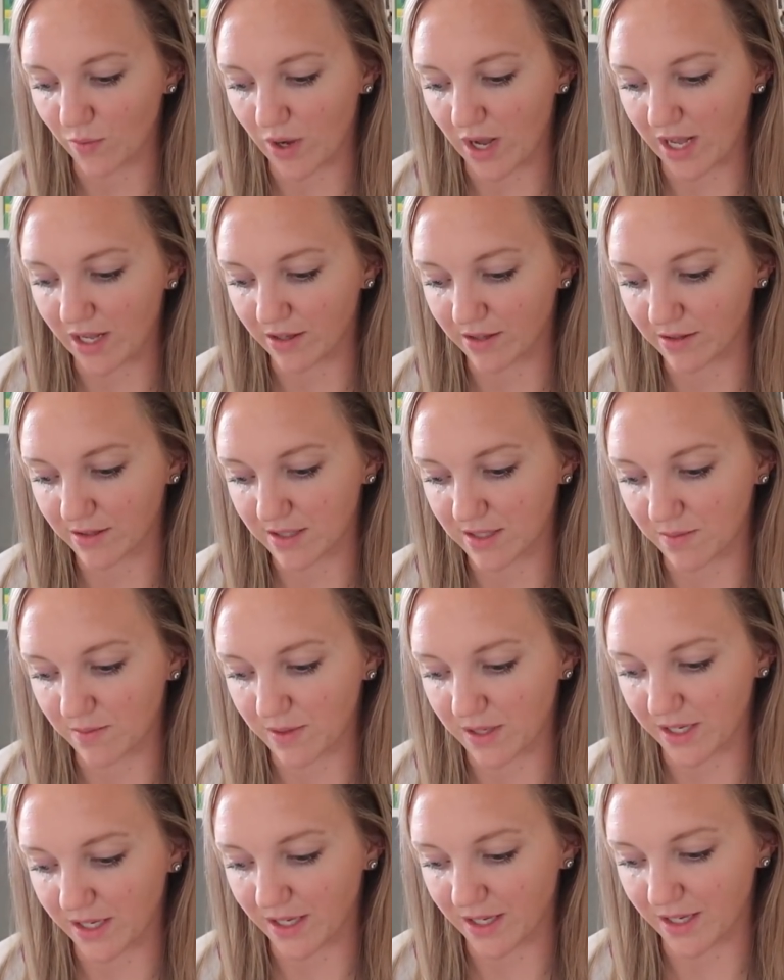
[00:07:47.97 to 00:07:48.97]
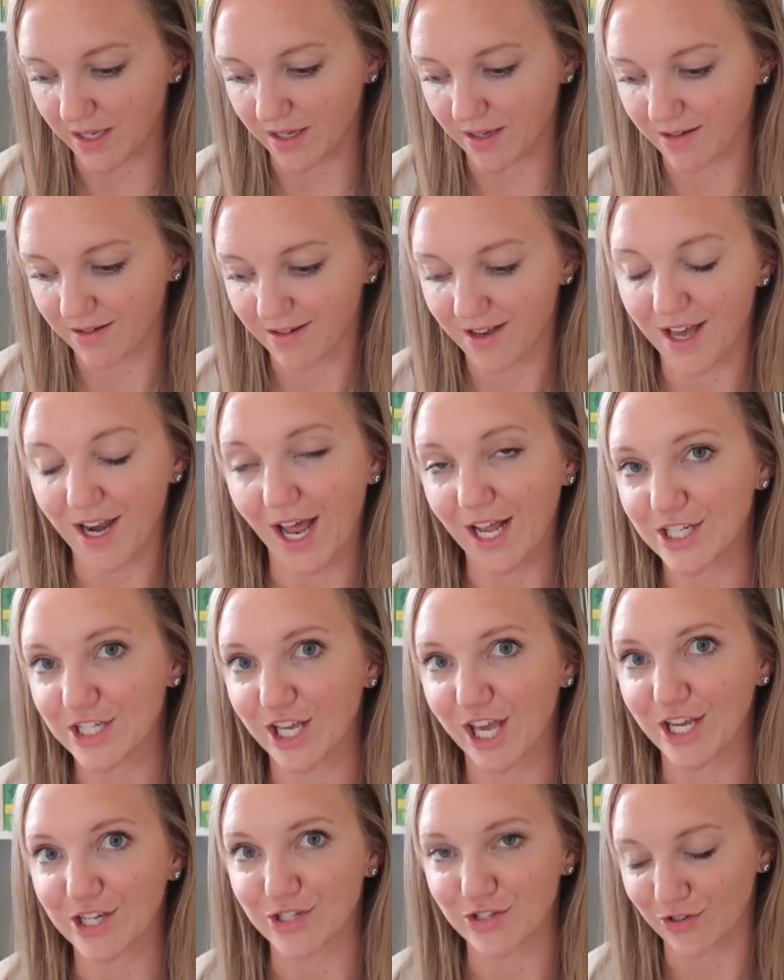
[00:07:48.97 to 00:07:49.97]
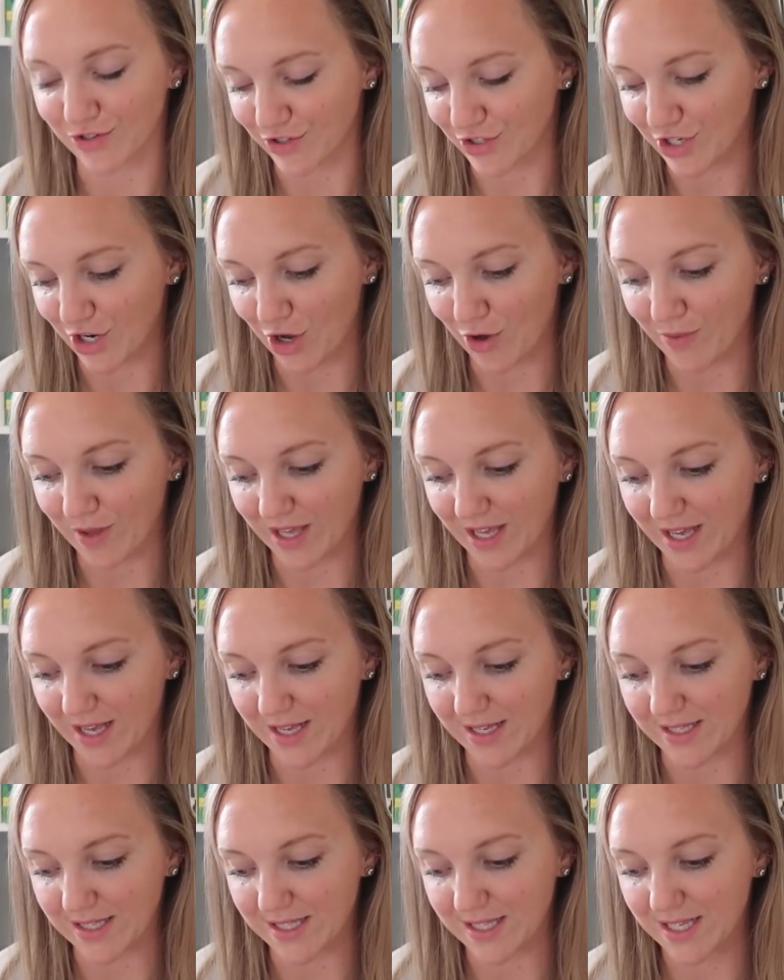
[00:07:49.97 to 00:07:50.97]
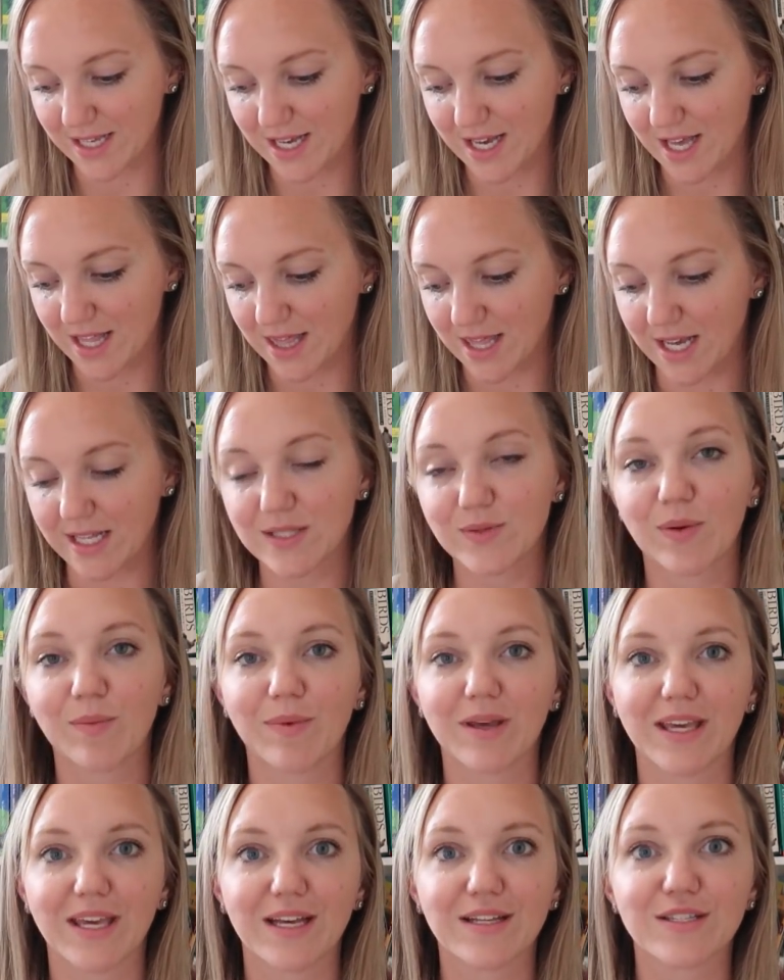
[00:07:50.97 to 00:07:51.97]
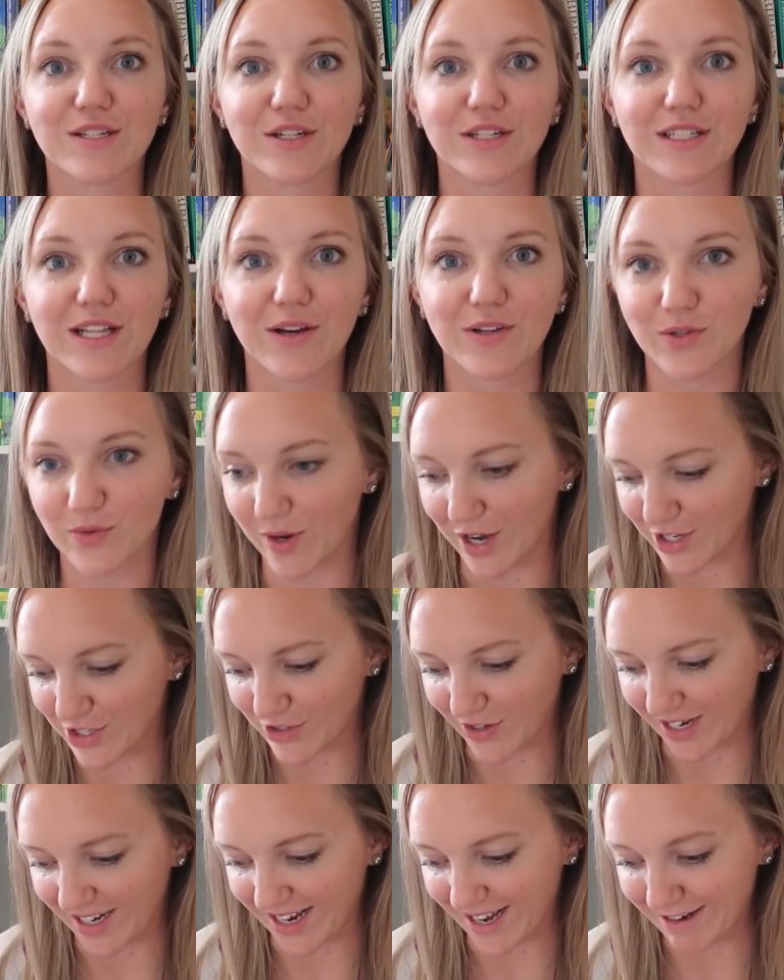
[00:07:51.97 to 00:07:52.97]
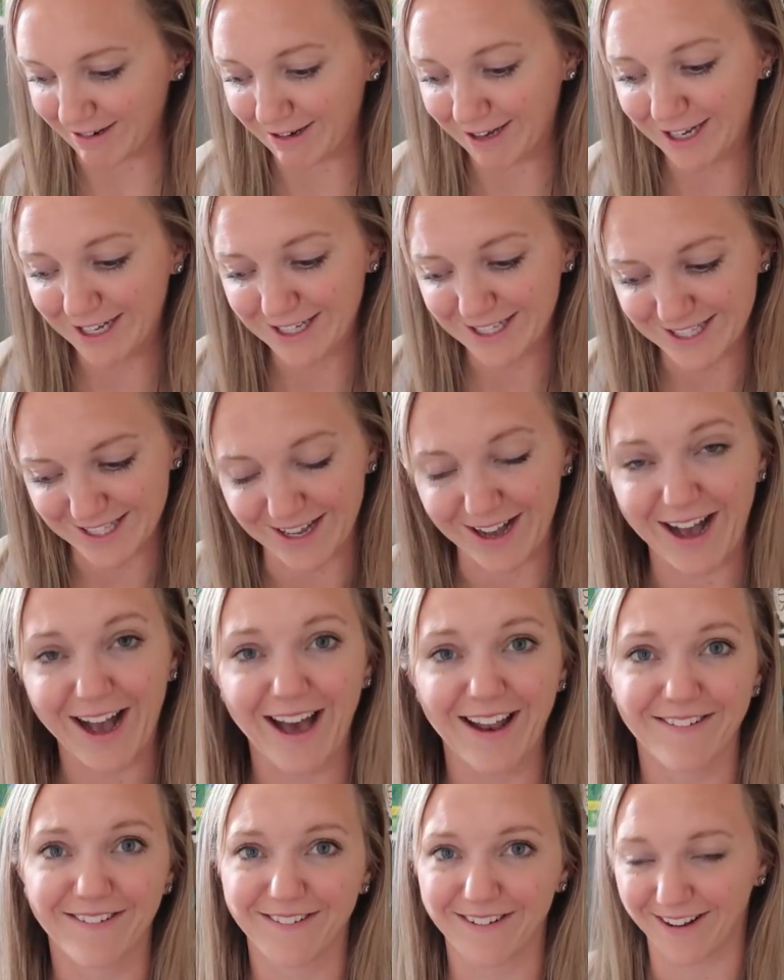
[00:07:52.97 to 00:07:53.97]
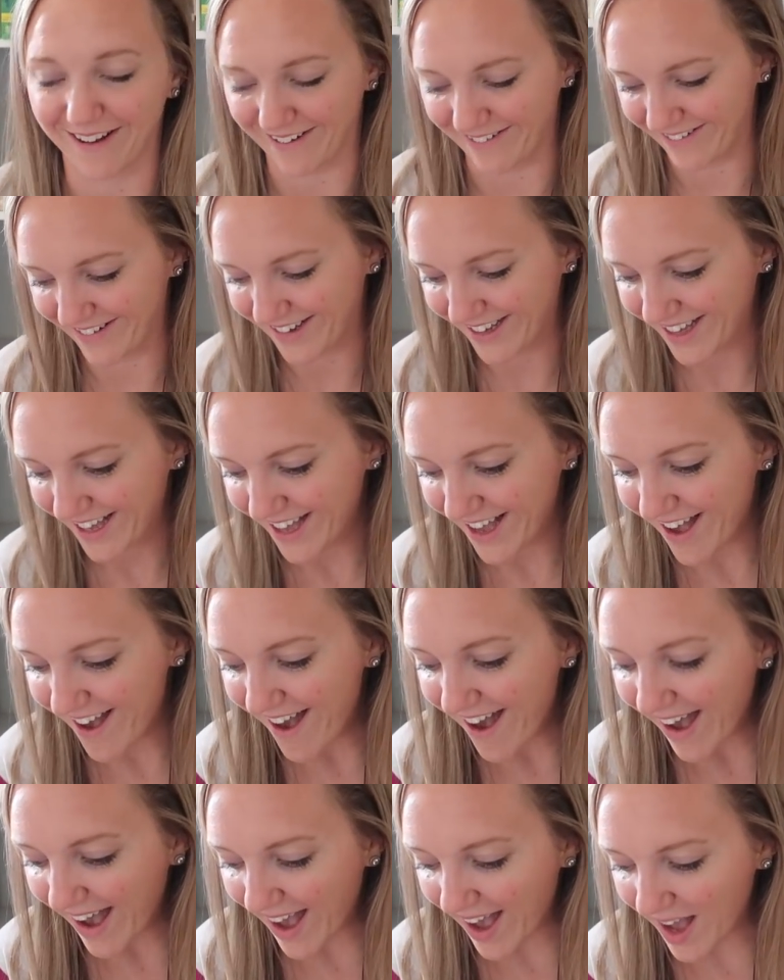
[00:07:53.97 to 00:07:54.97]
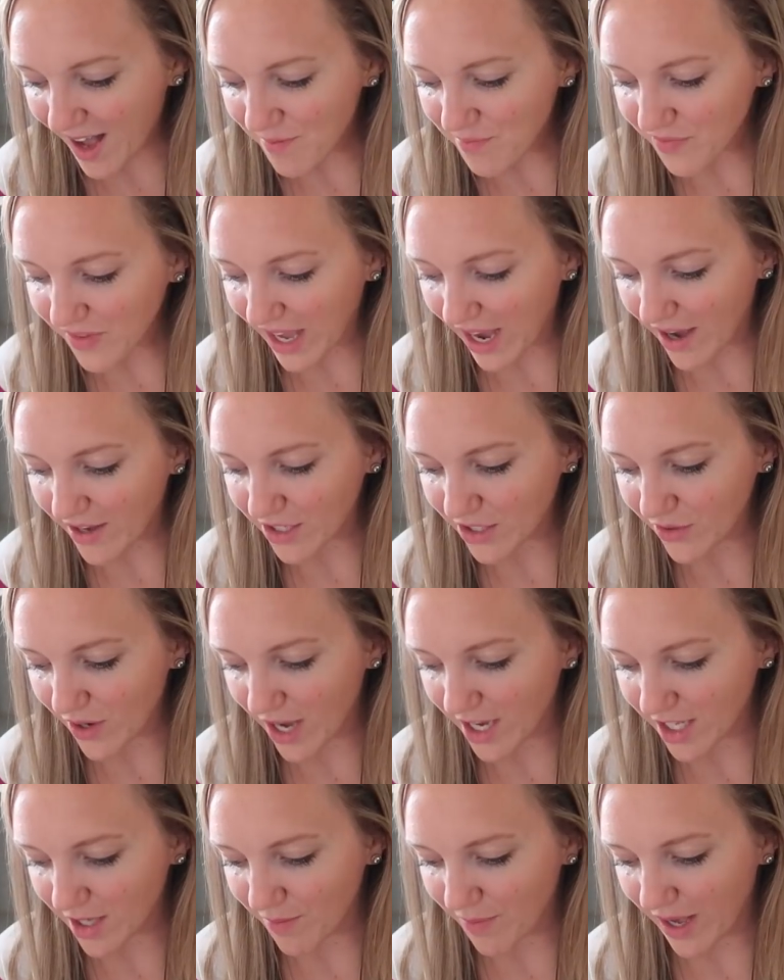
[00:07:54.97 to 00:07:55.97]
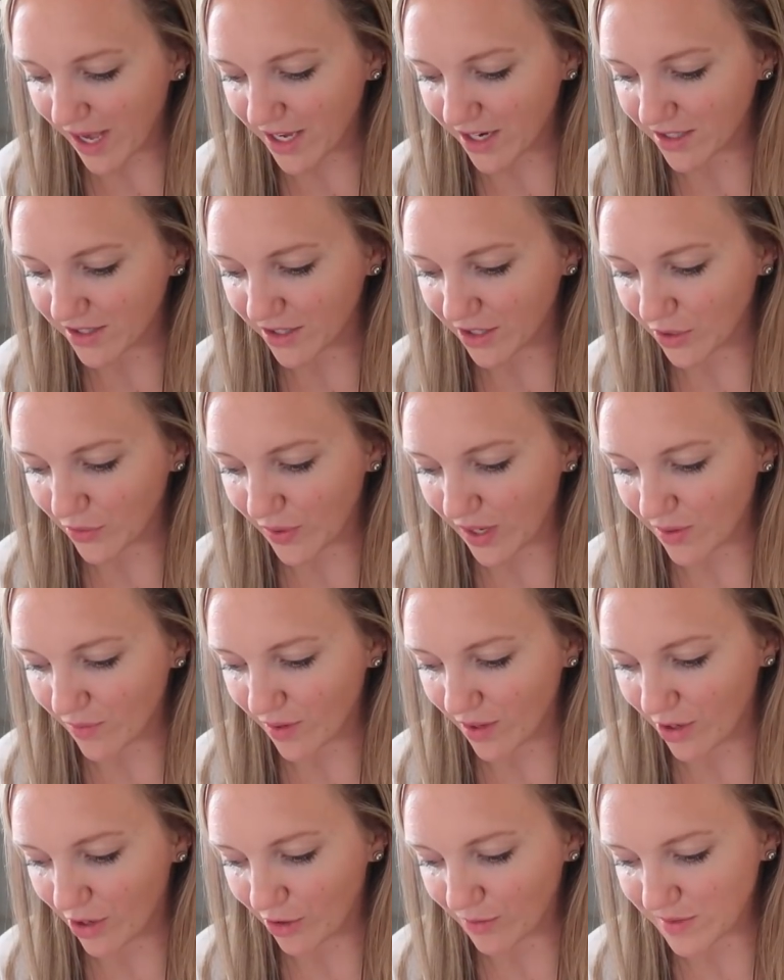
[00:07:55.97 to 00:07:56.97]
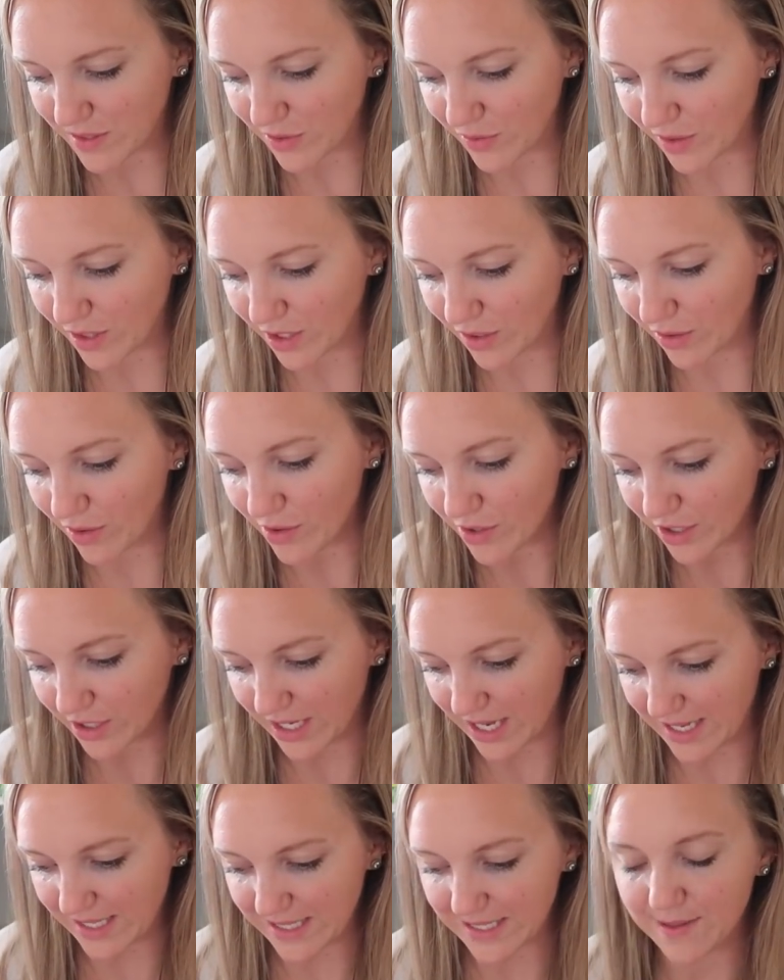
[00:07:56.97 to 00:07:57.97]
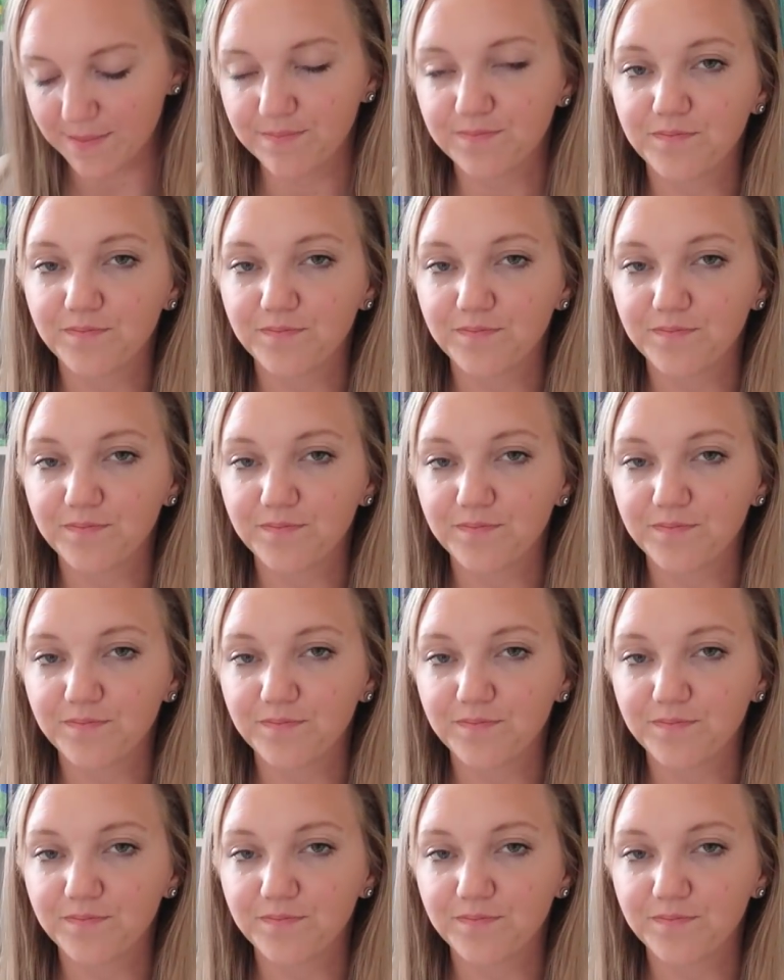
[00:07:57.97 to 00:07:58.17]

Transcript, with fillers: Wild to be an educational show because that's what my kids are allowed to watch right now. so I don't know. Um, how do you occupy your little one while homeschooling your older kids?